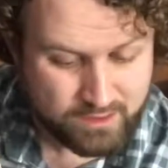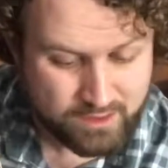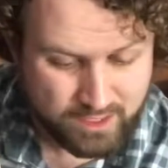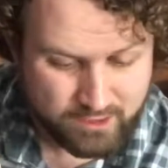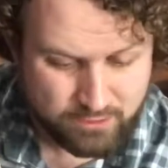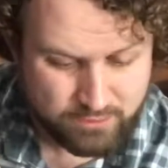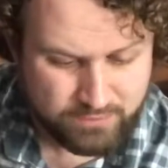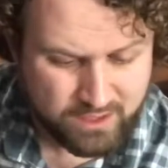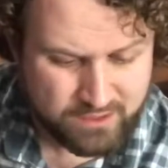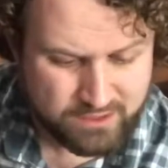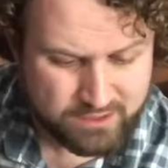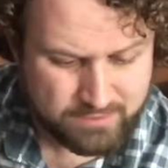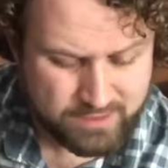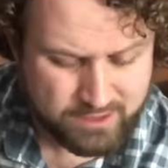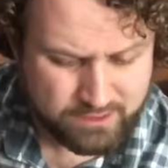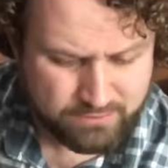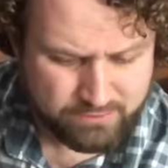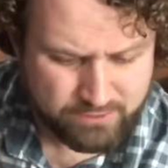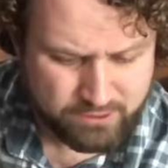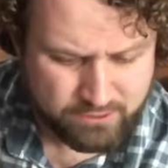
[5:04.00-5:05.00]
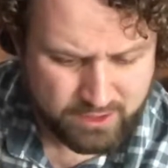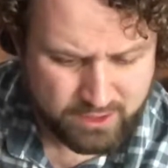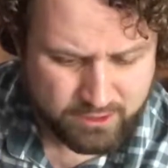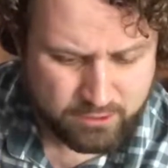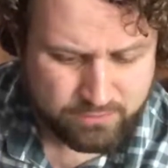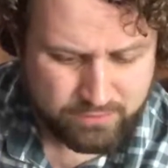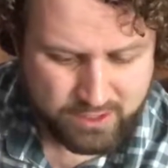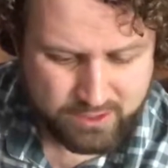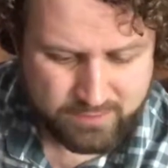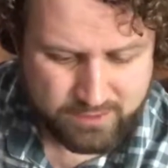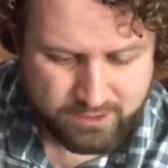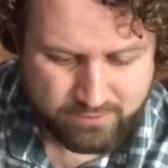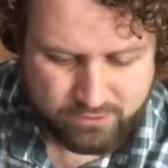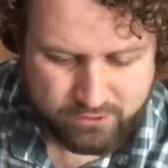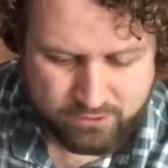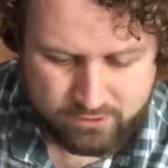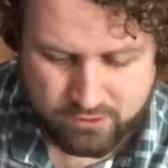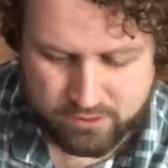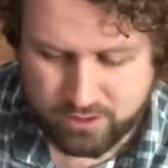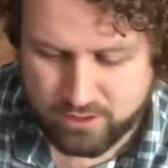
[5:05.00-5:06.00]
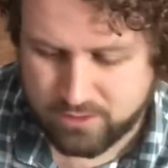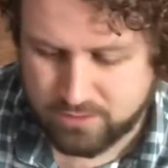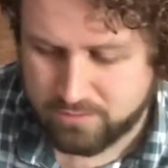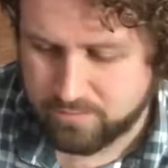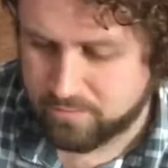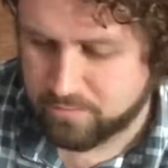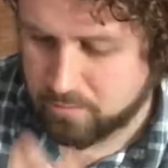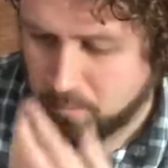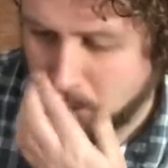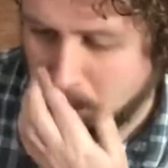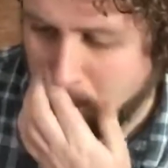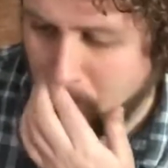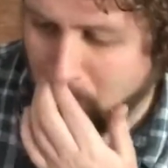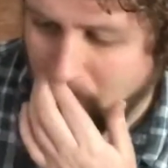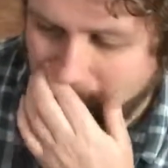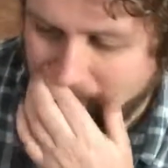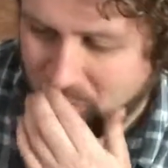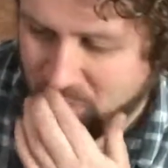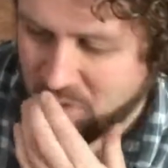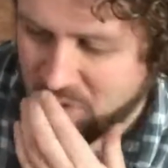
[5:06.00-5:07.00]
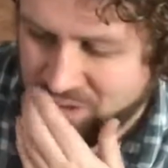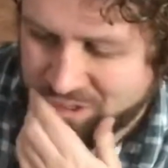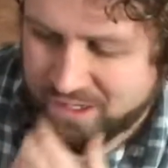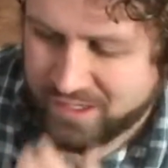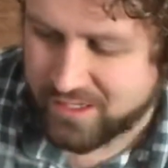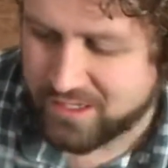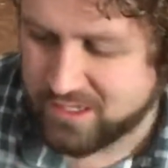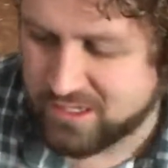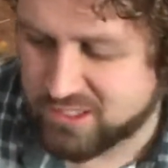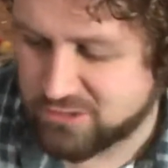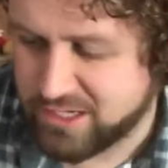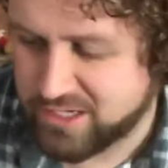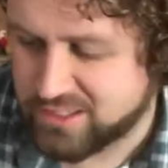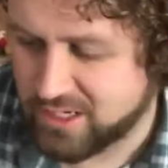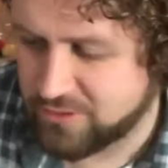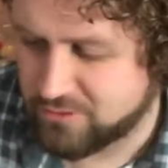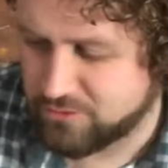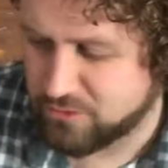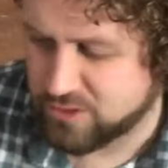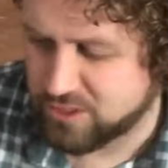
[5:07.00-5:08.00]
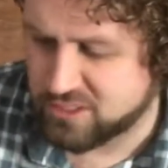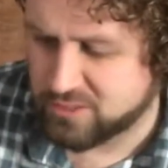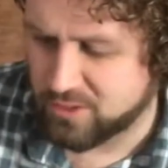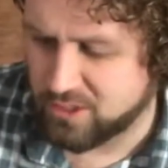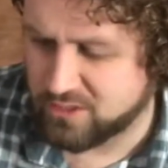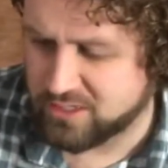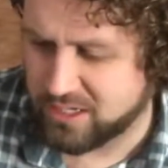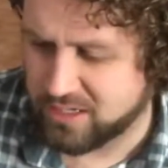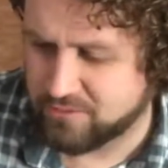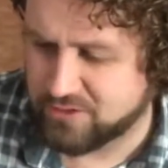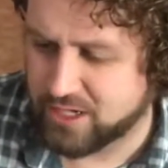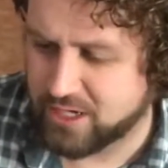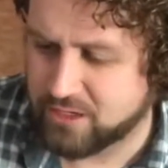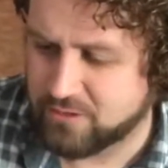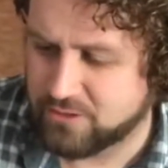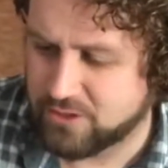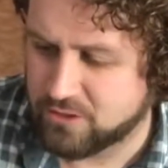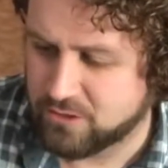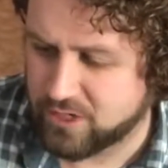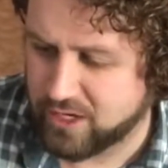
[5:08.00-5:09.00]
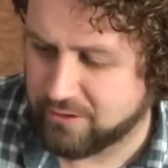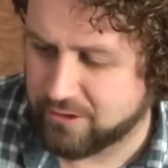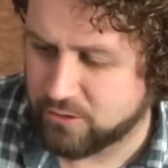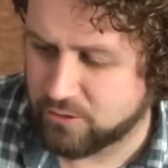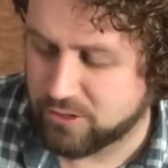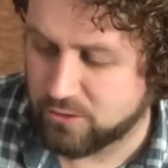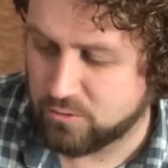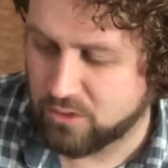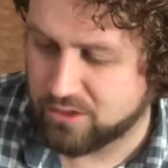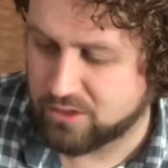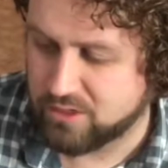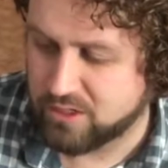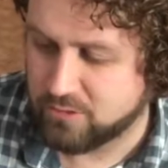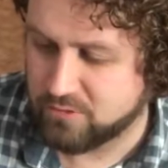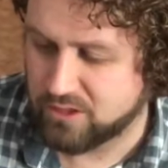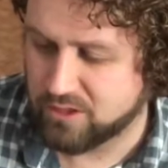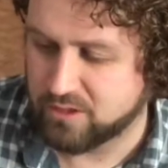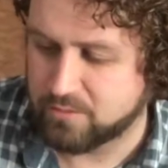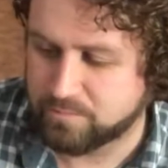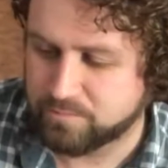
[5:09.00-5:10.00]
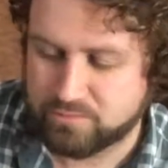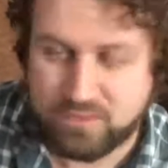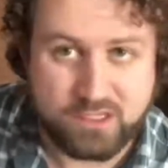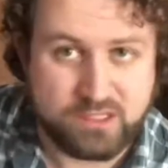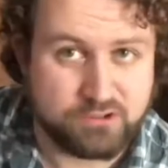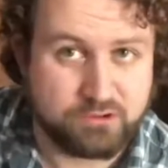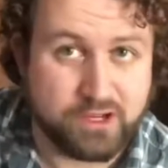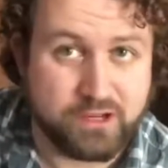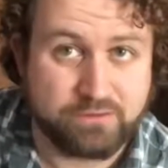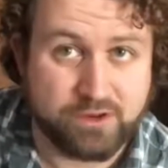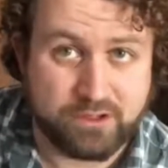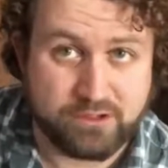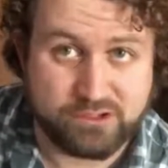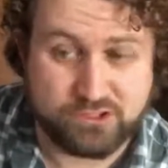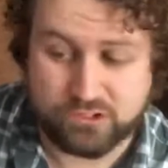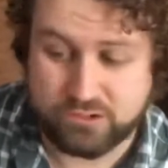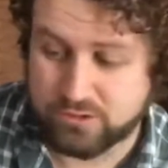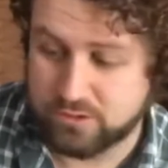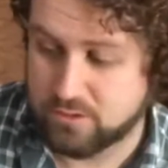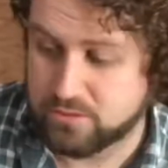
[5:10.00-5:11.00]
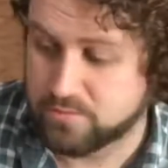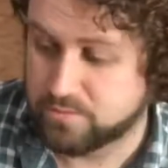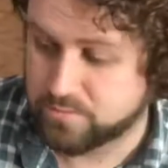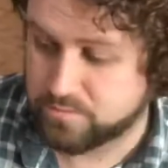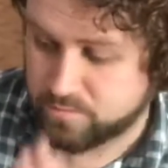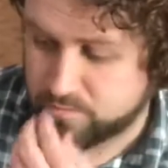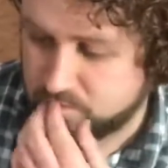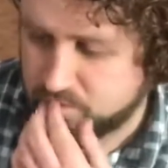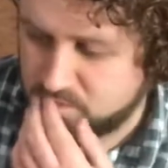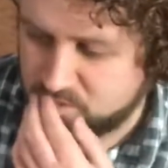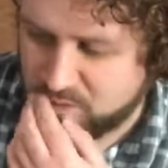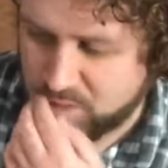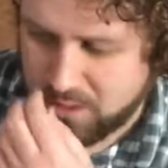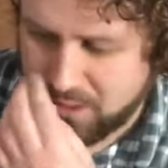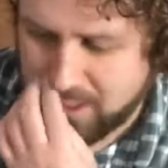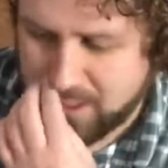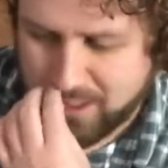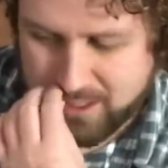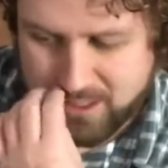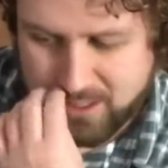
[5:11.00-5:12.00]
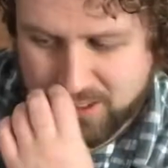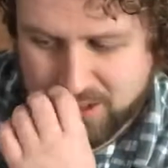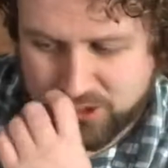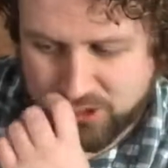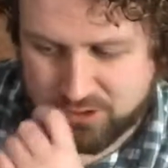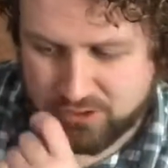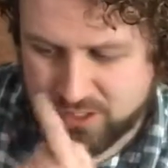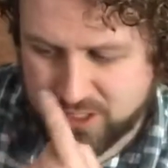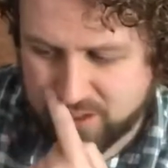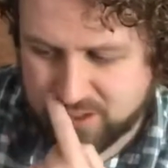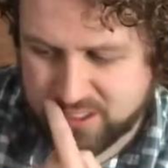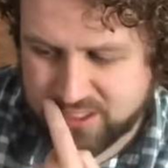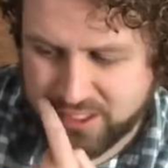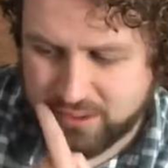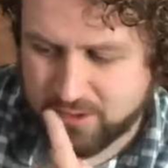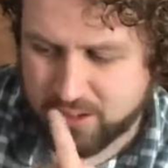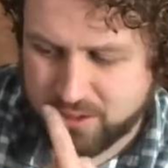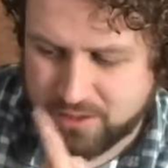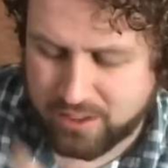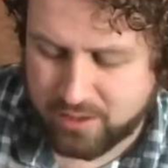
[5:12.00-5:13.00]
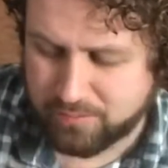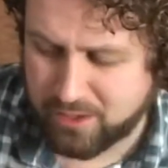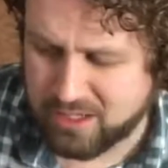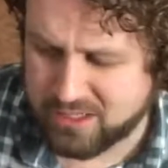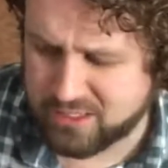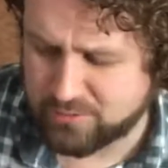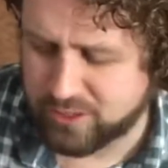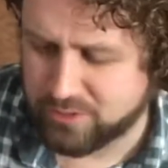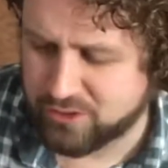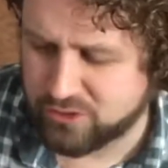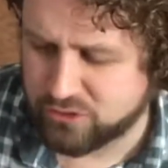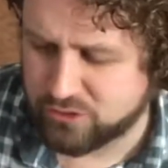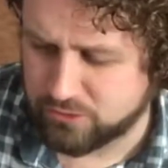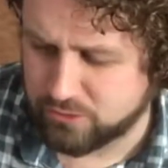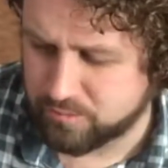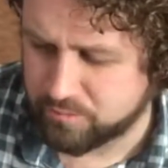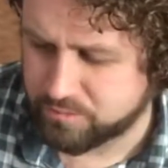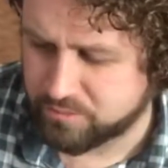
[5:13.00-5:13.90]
And he'll find him at the funeral. He strikes out for the small town of Dyerville, carrying only one thing with him, his grandfather's journal. The journal tells a tale that could not possibly be true.